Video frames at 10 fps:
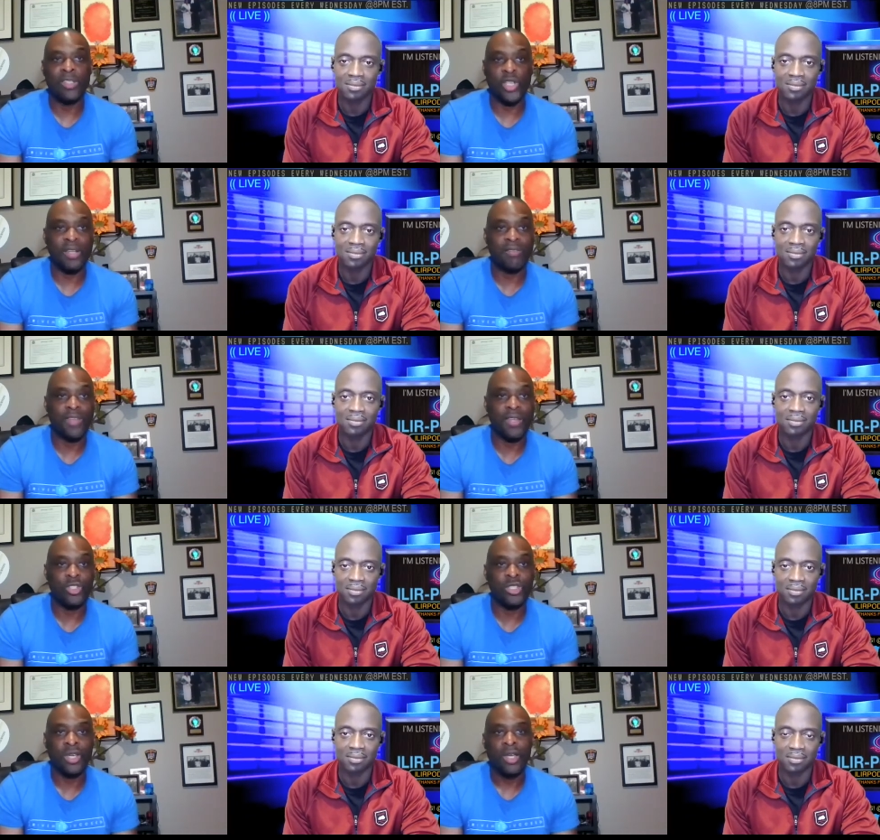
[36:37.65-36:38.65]
Speaker 1: in Jane and
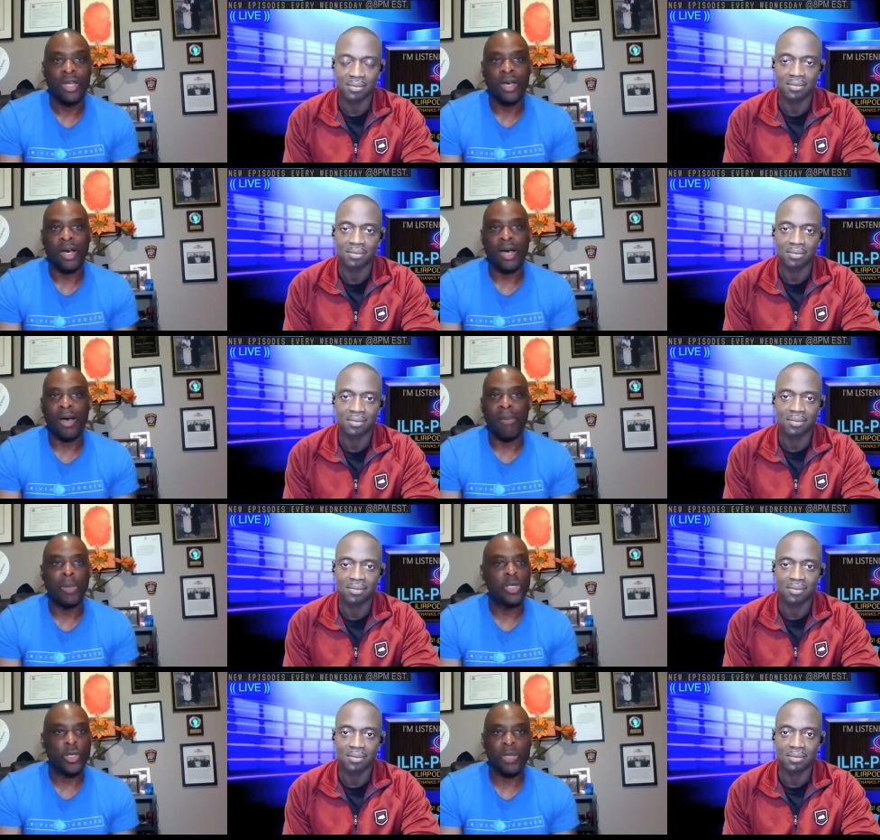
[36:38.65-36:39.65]
Finch.
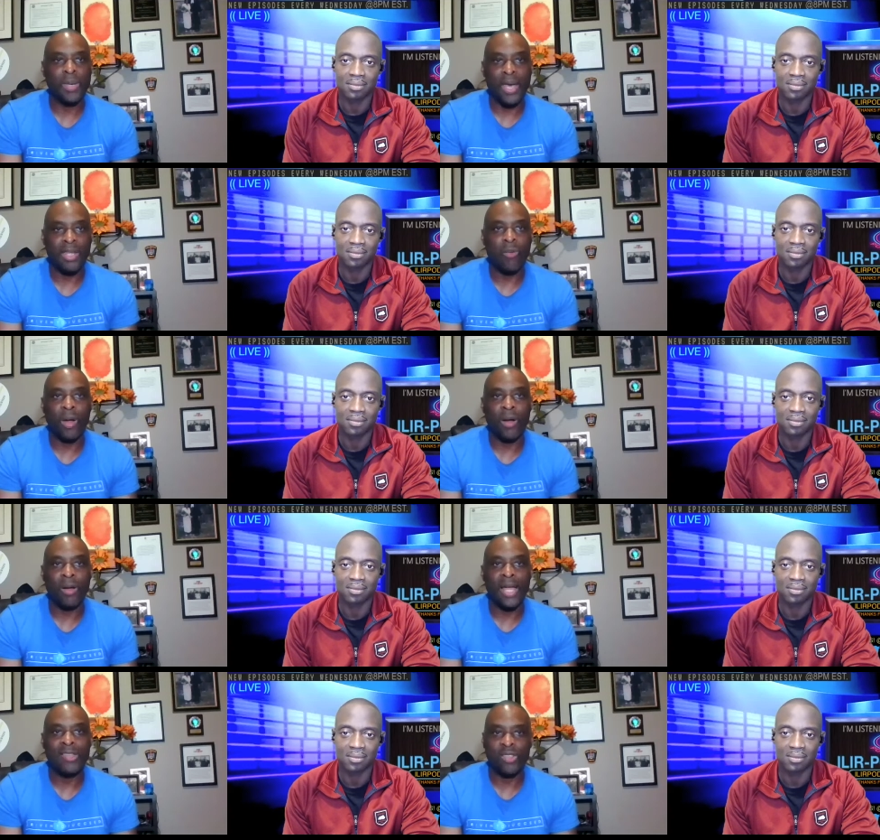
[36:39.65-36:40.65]
But you could be
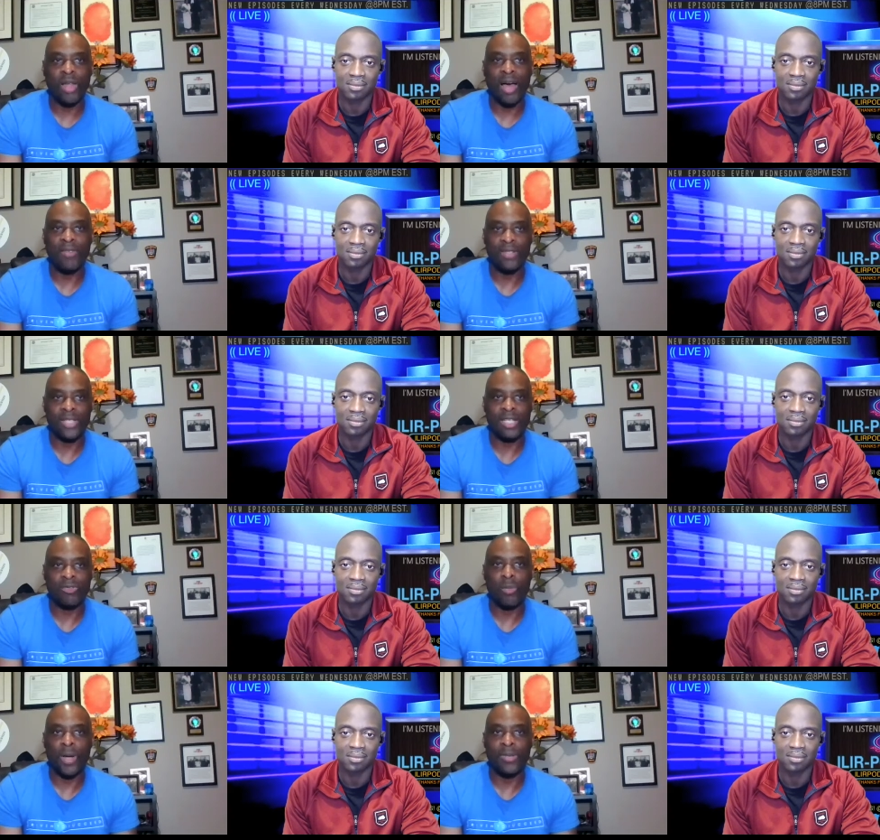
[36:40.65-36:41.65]
anywhere and still have a
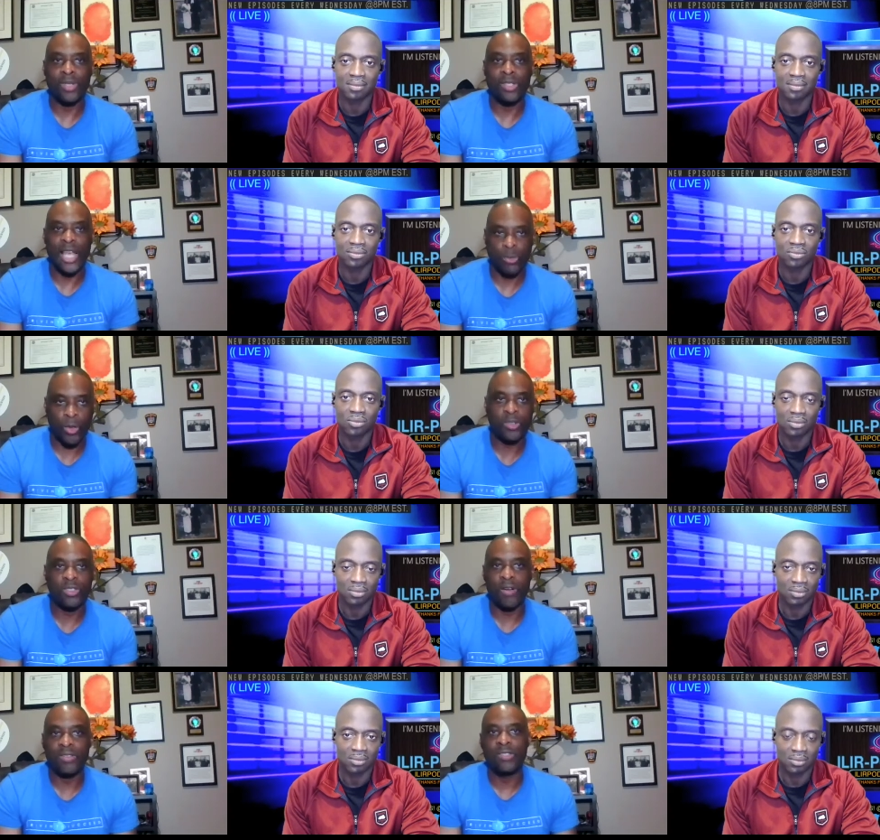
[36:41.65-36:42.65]
successful mindset. That's where it
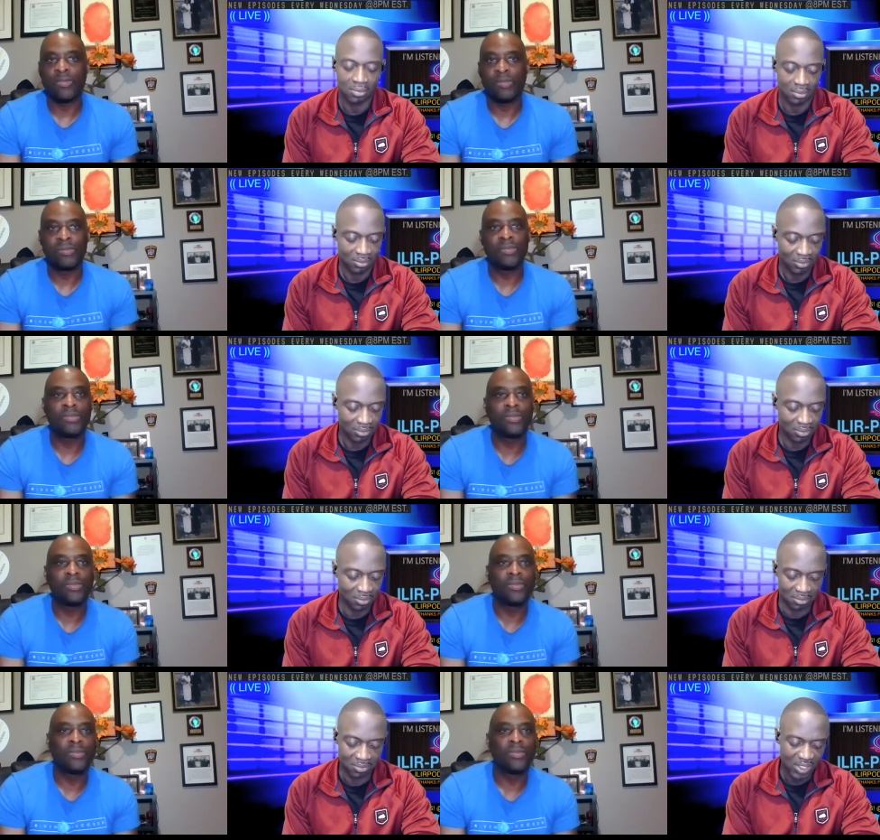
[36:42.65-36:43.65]
starts.
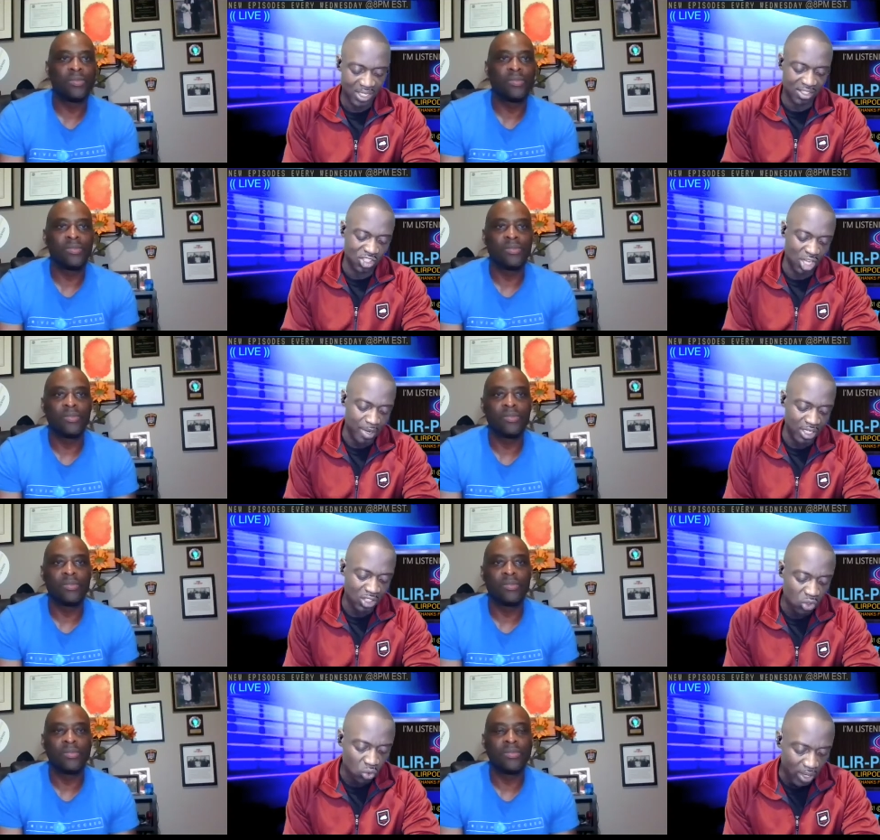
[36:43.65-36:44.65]
Speaker 2: Ladies and gentlemen,
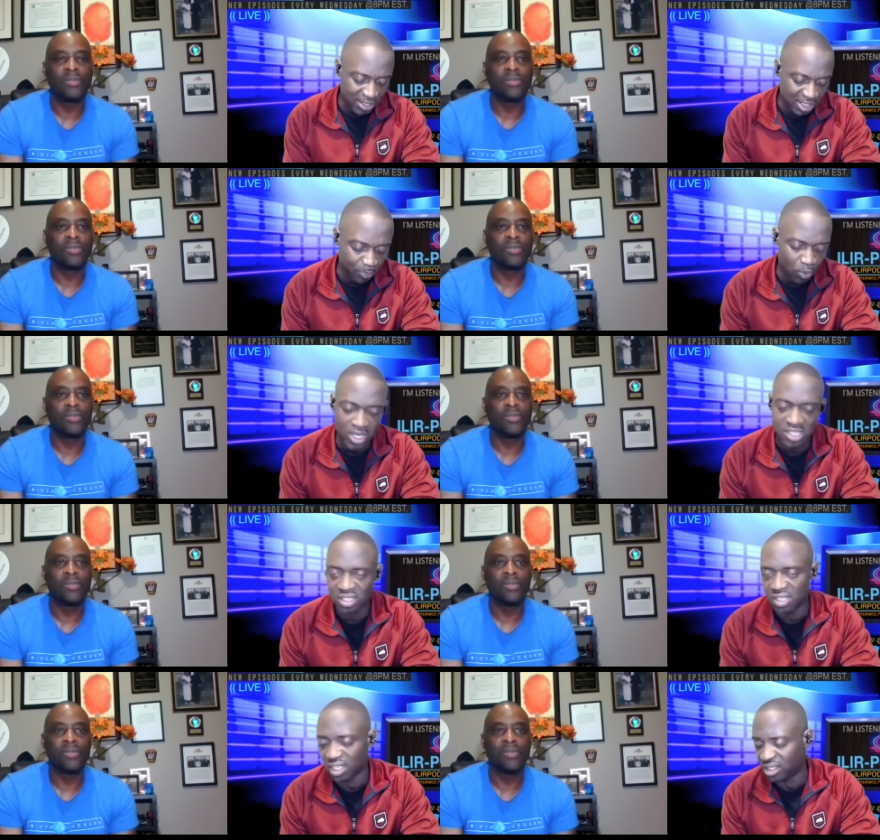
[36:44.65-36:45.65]

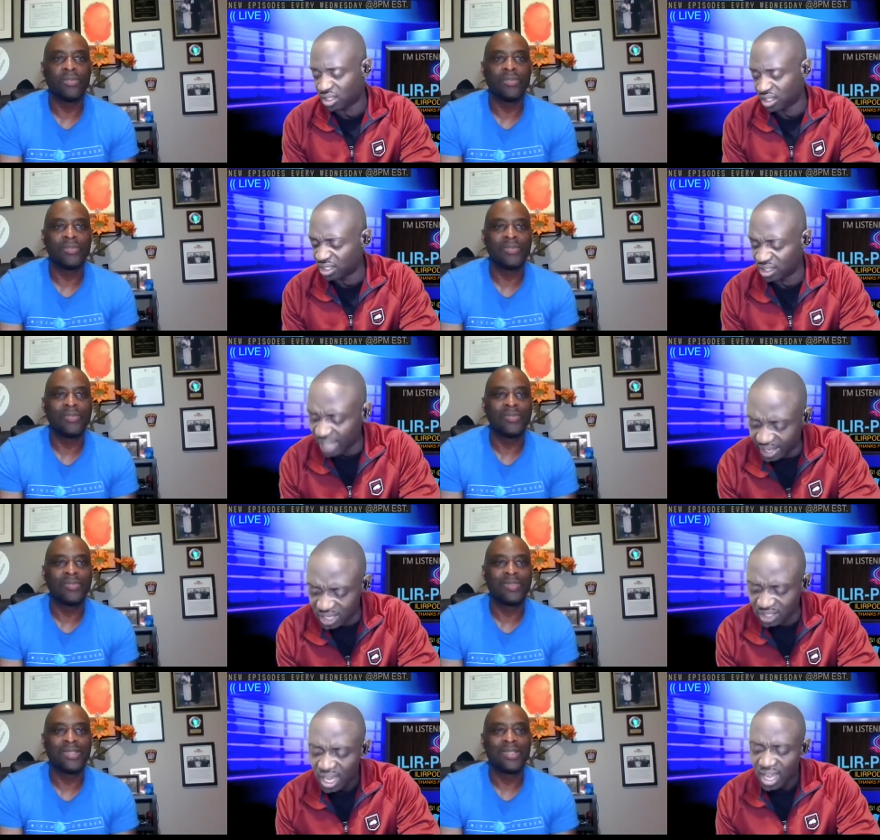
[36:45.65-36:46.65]
20.66
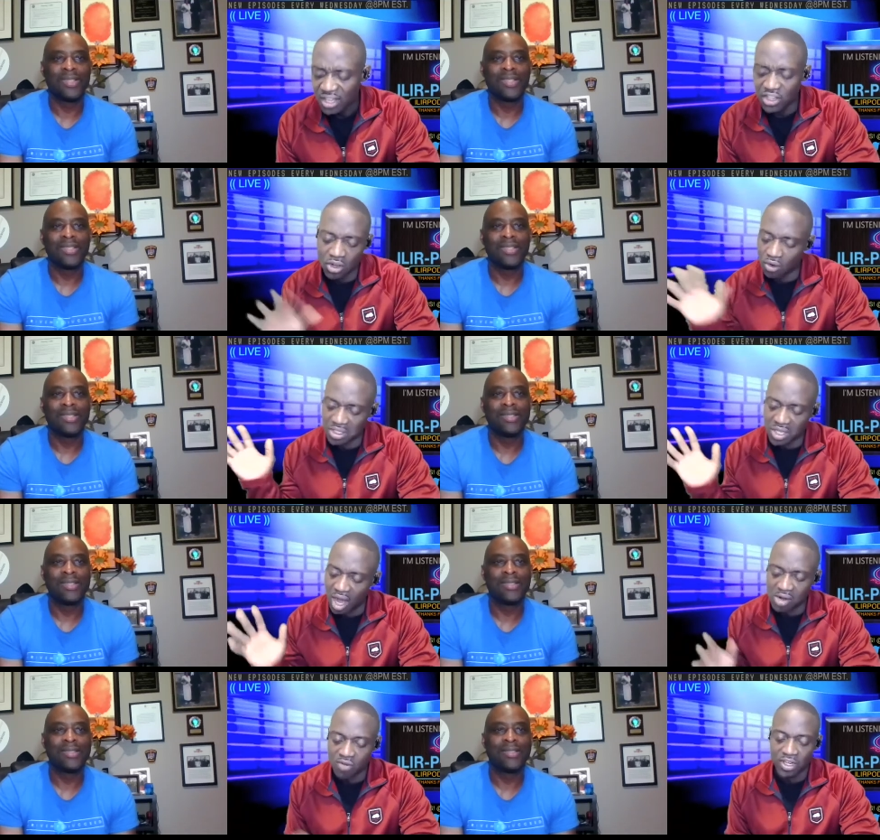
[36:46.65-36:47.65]
seconds. You know he's
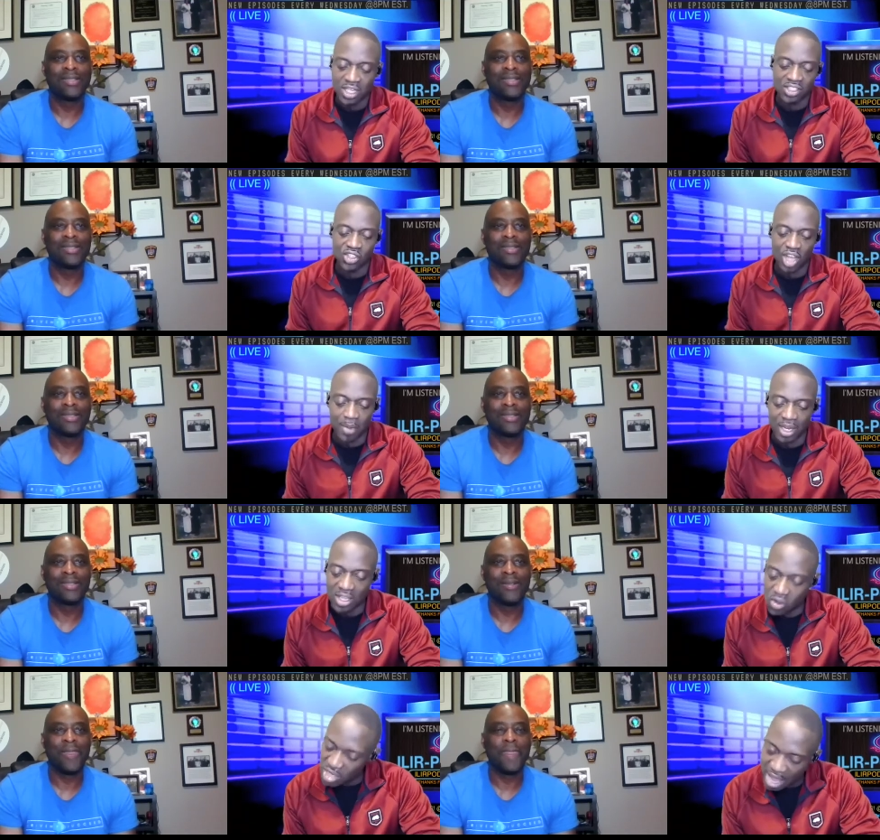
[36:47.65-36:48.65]
gone over, ladies and gentlemen.
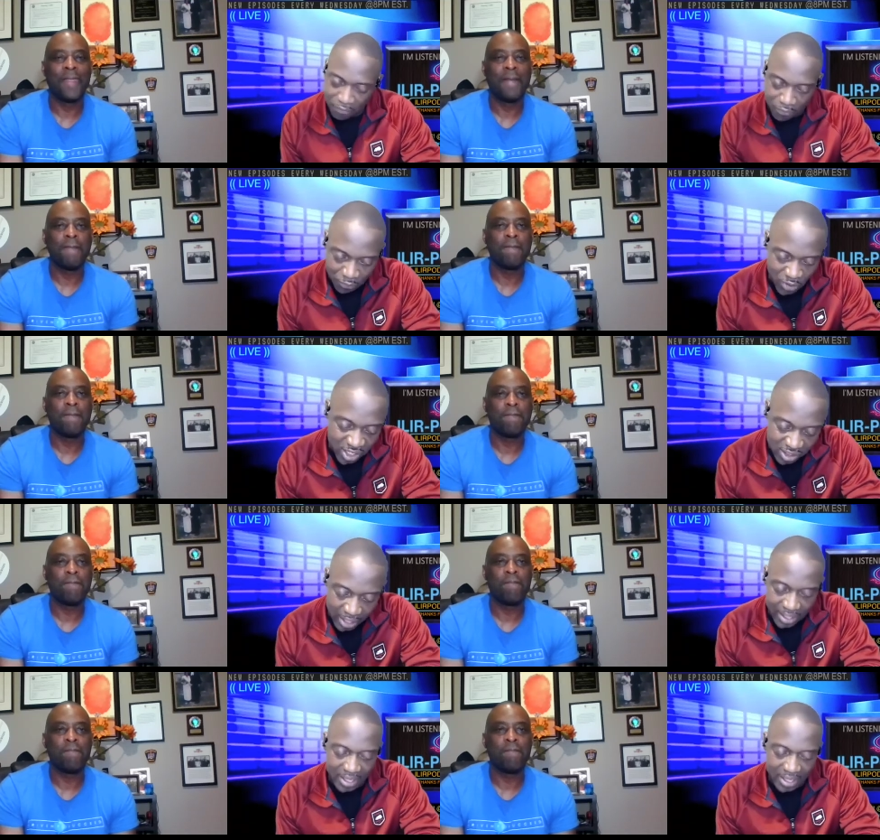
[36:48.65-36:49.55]
He only had 15 seconds.